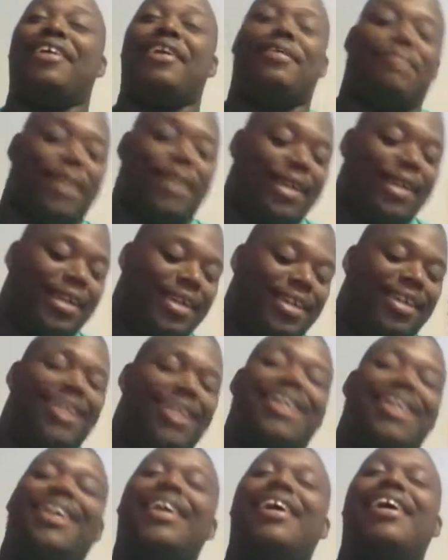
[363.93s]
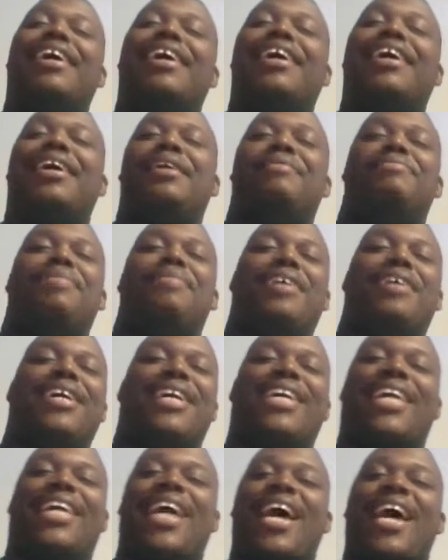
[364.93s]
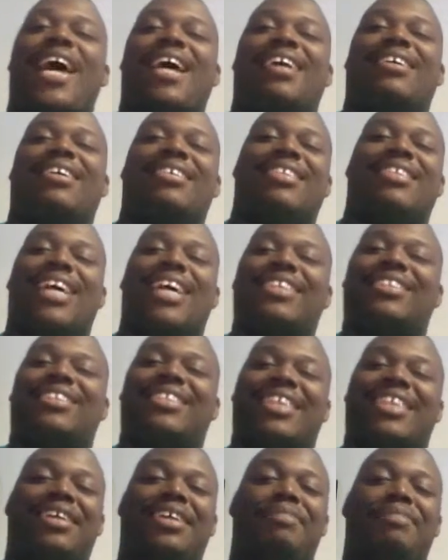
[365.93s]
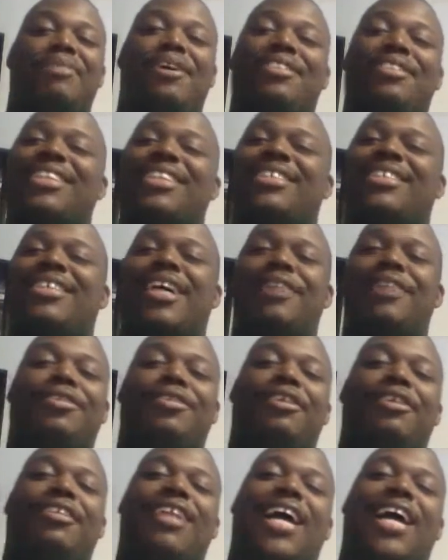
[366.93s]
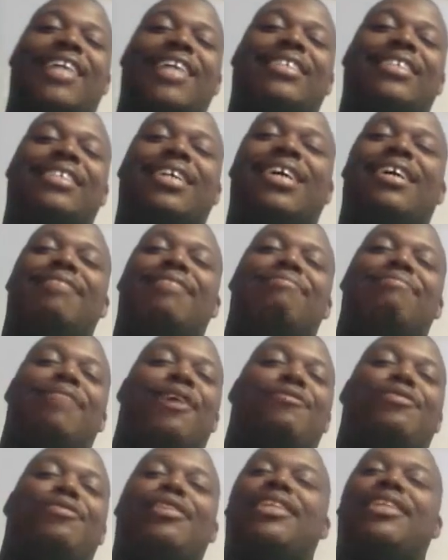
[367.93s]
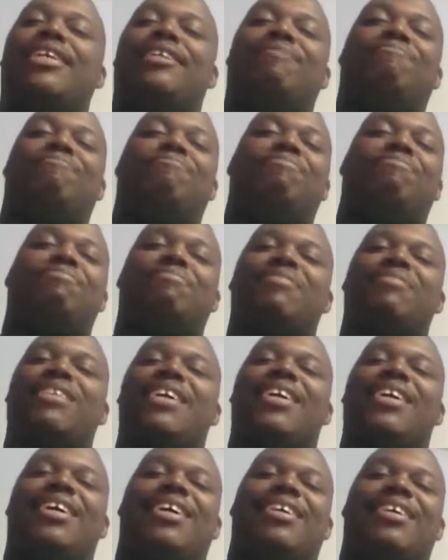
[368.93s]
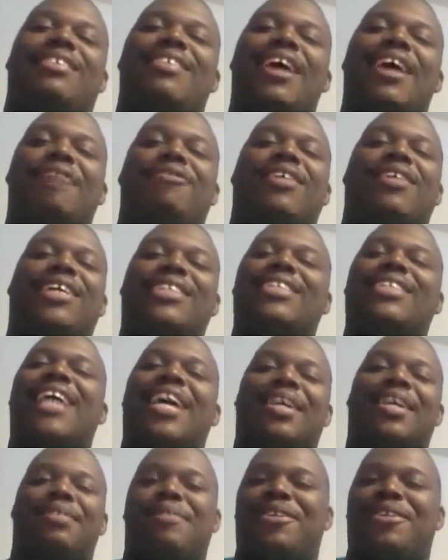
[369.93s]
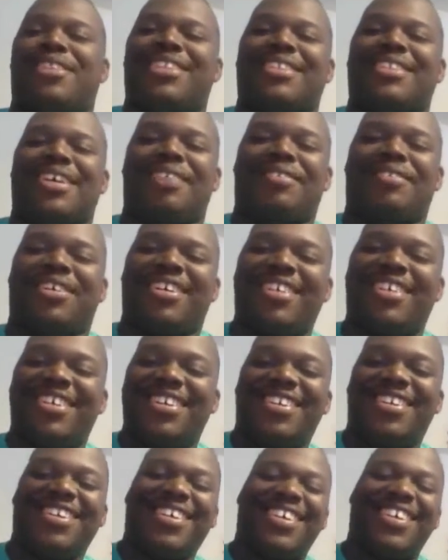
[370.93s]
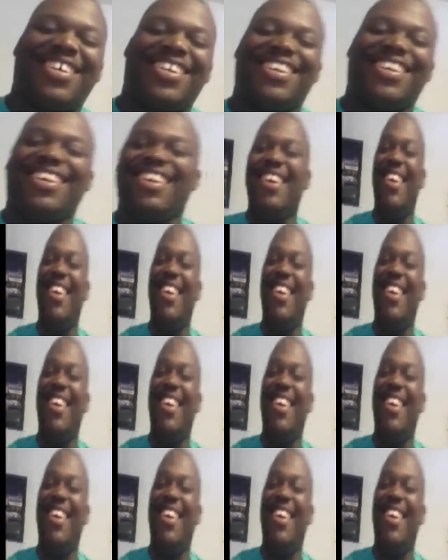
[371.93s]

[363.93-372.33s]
help me. But yeah, that's it about this cover. Like I said, not really excited about this cover.